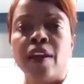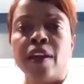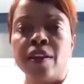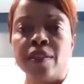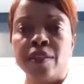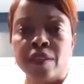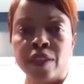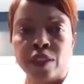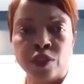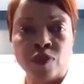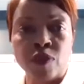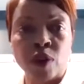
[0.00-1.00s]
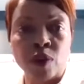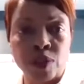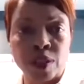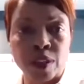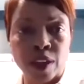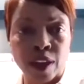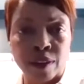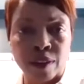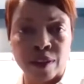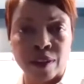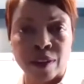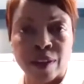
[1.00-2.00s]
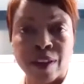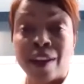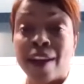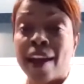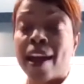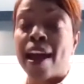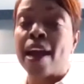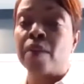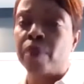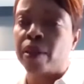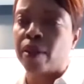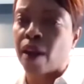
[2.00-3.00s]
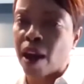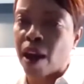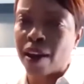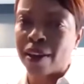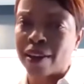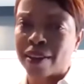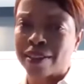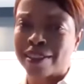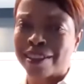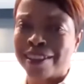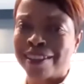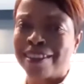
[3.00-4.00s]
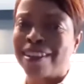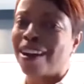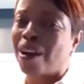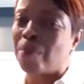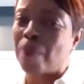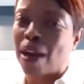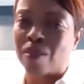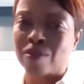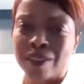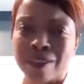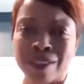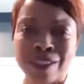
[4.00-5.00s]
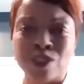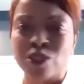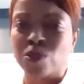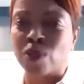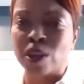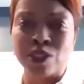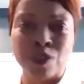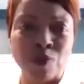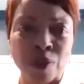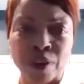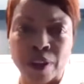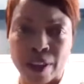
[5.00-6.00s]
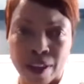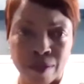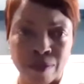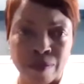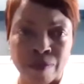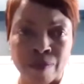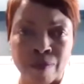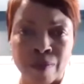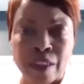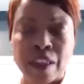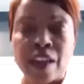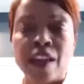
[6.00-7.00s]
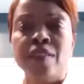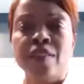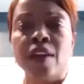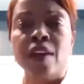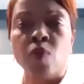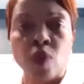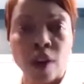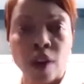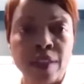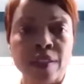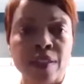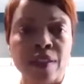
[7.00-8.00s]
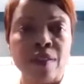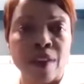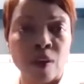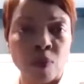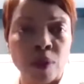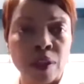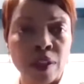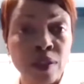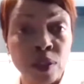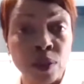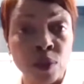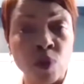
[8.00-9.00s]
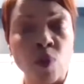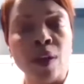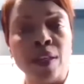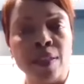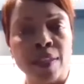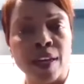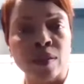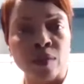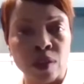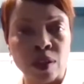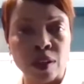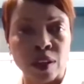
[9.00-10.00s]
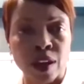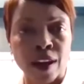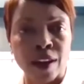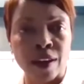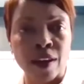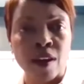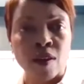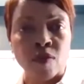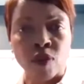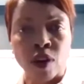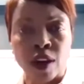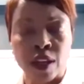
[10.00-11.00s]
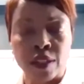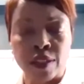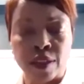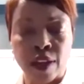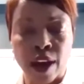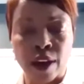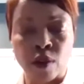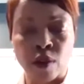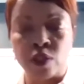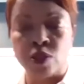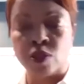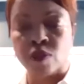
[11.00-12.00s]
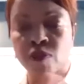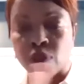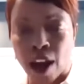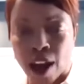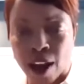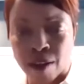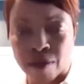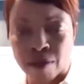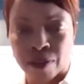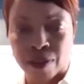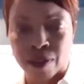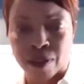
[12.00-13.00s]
is to get your folks together and be honest about the situation we're in and say, what is it that we can do? What does that look like for us to not only survive,